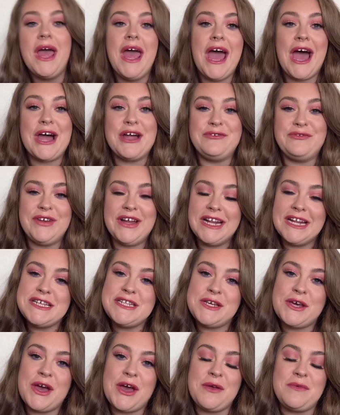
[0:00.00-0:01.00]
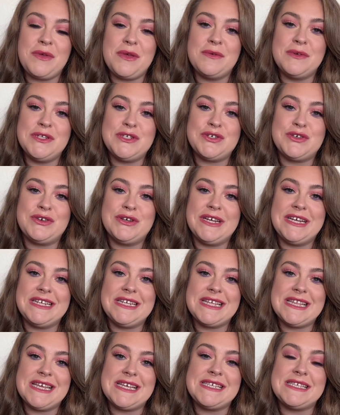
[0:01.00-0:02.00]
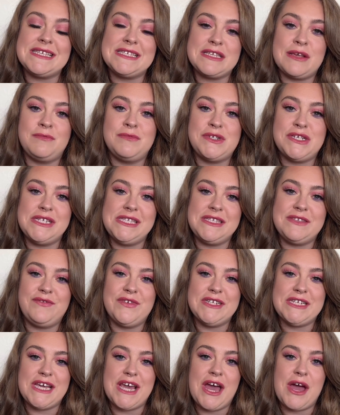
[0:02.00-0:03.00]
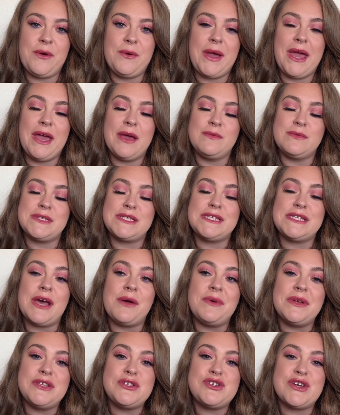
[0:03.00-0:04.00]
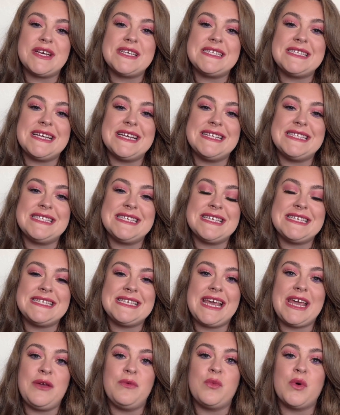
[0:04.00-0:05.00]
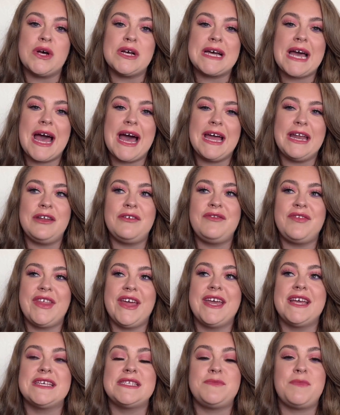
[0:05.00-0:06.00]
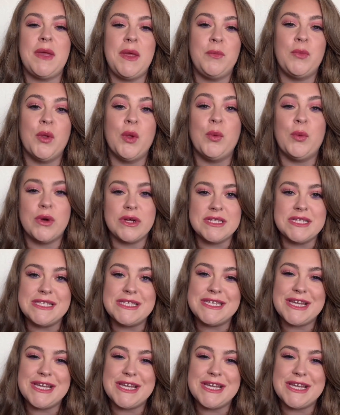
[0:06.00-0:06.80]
I really do hope you enjoyed this assumptions video. It was so interesting to see what kind of things people want to